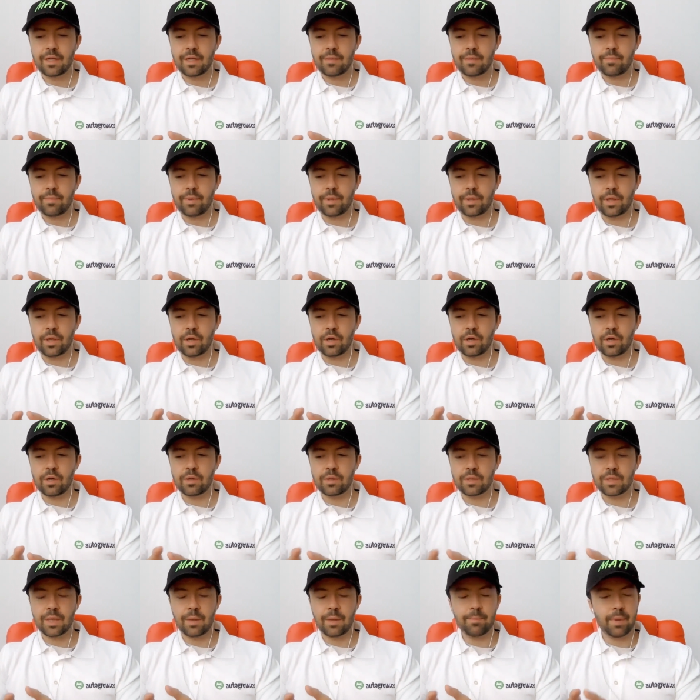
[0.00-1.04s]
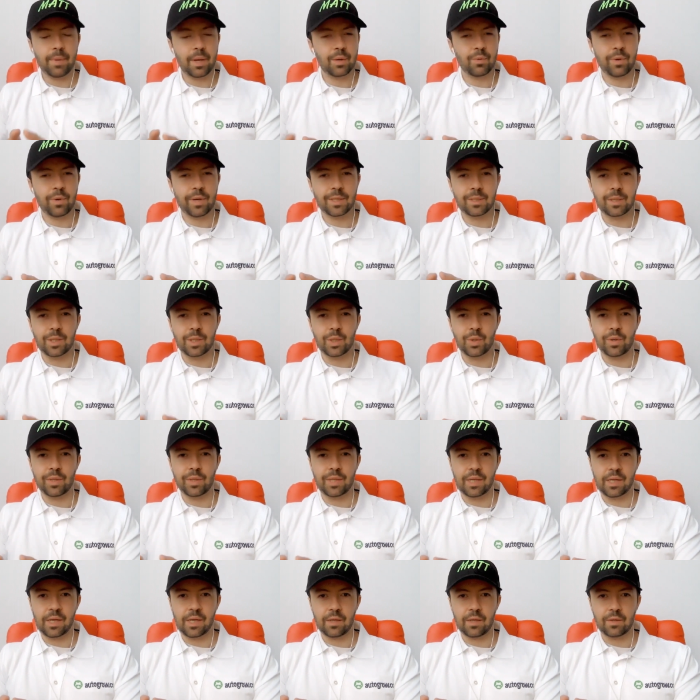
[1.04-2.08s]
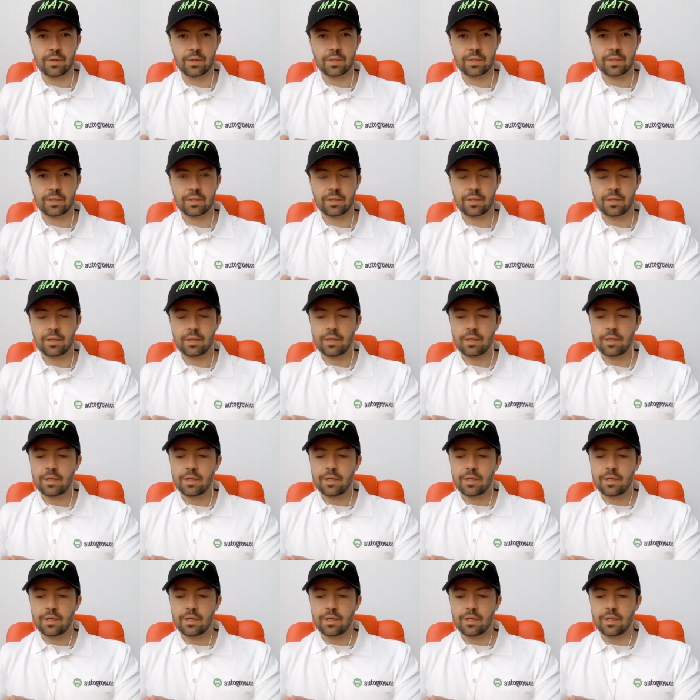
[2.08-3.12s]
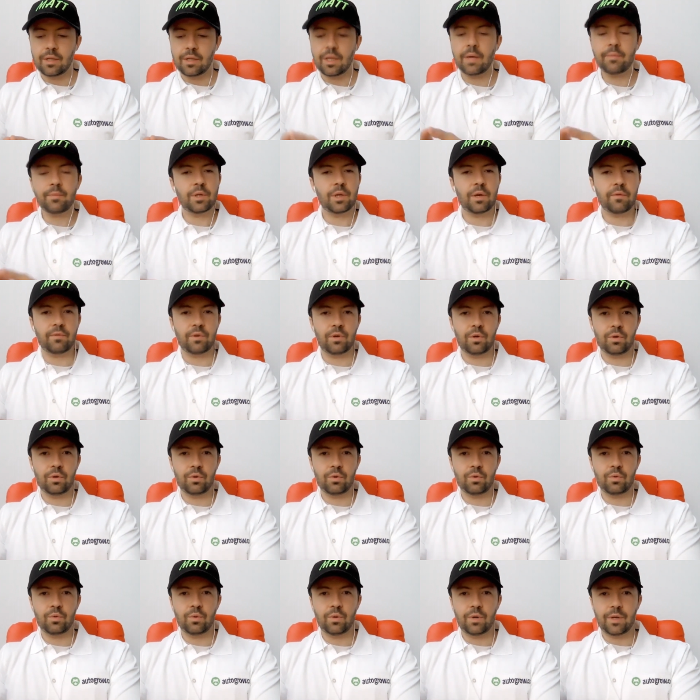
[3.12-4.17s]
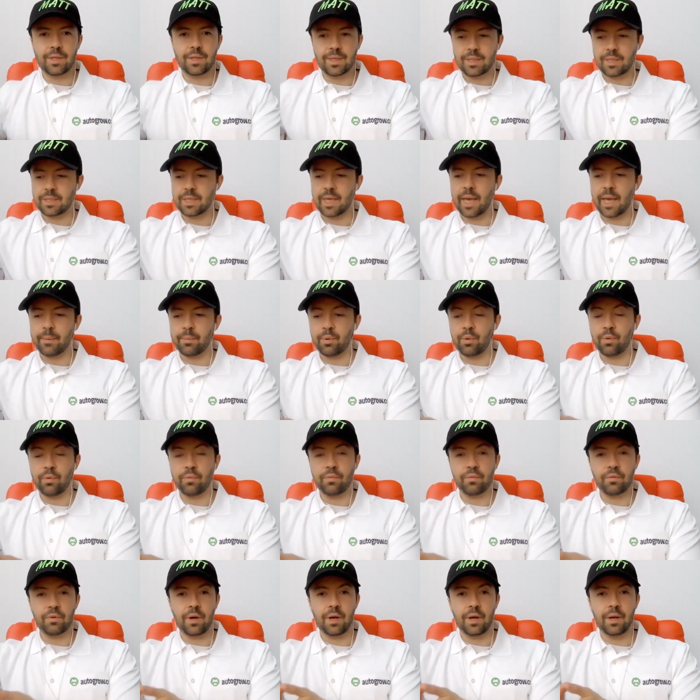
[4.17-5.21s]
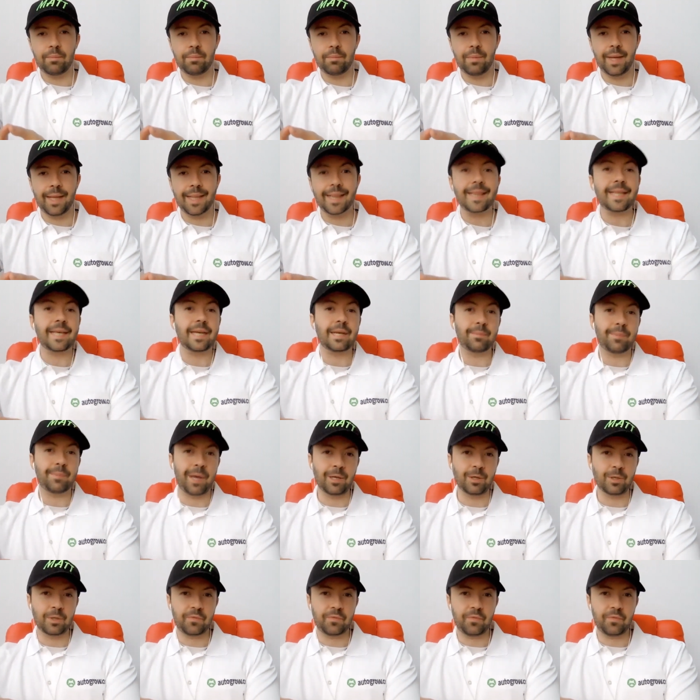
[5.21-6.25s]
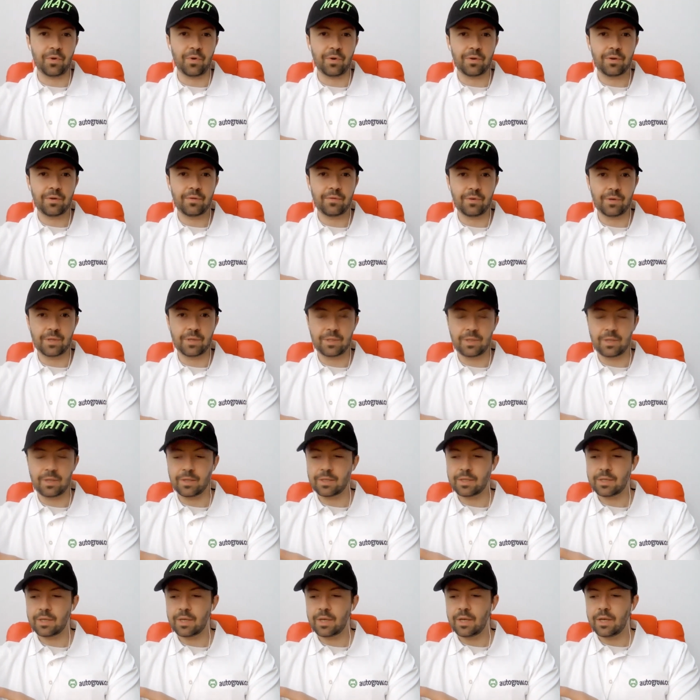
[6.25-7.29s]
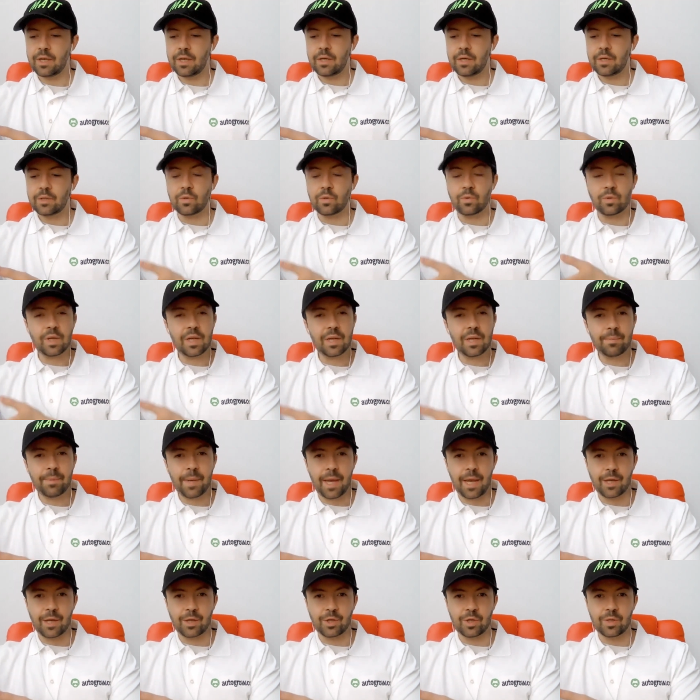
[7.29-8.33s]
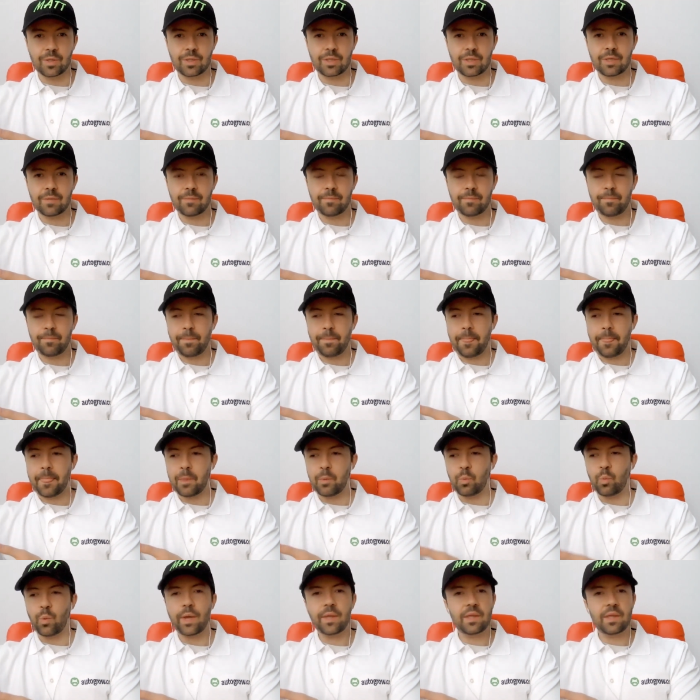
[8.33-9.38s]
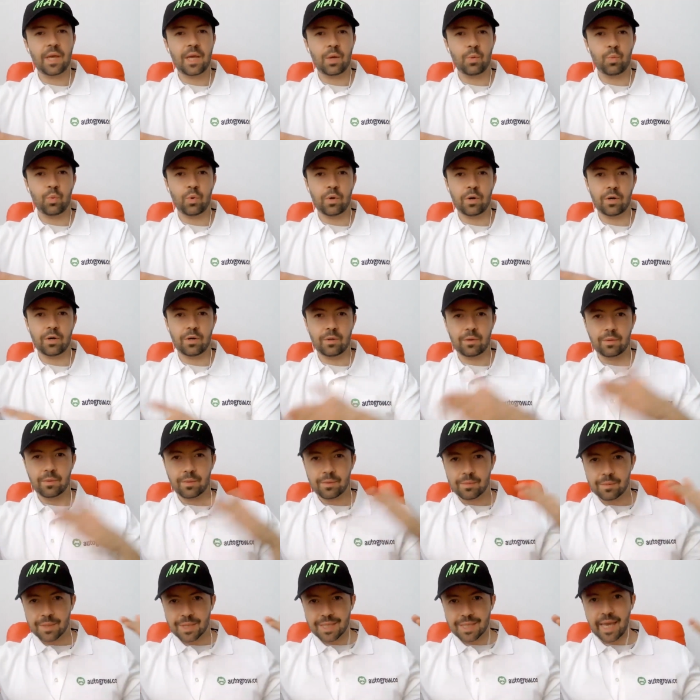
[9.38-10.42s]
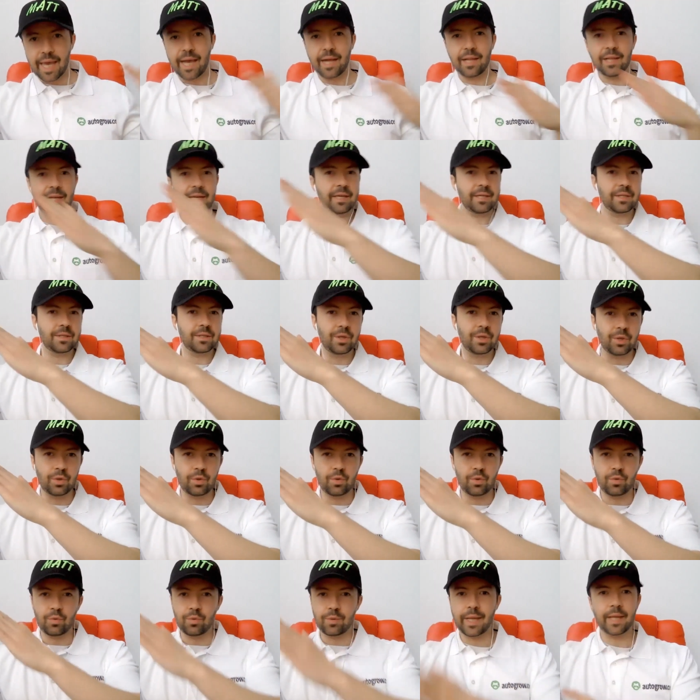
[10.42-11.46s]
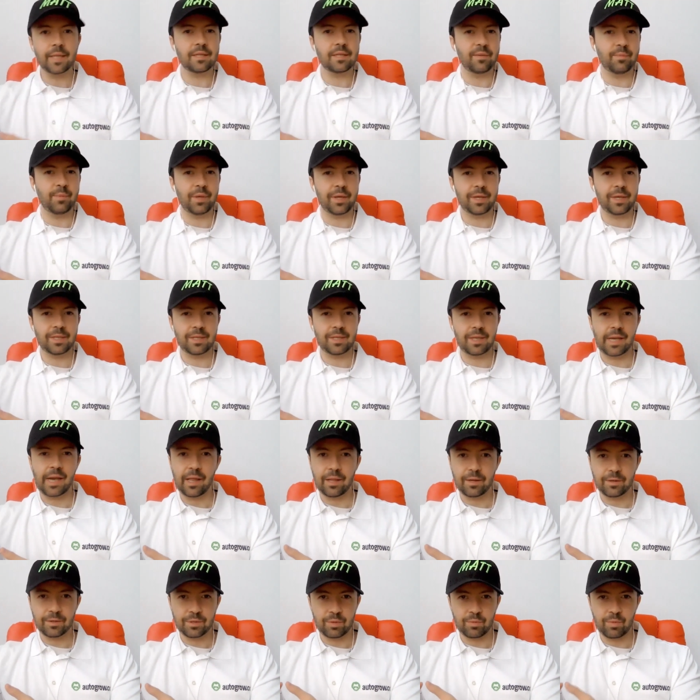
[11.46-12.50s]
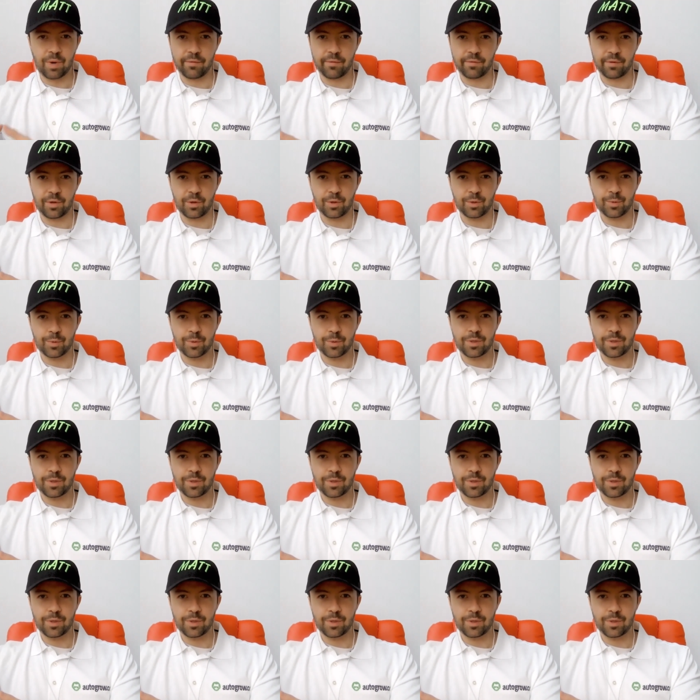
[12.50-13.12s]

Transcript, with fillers: But there are some better ways to do it than others. Let me give you this example from Leadpages, for, for instance. So Leadpages, when they were scaling to tens of millions of dollars in revenue,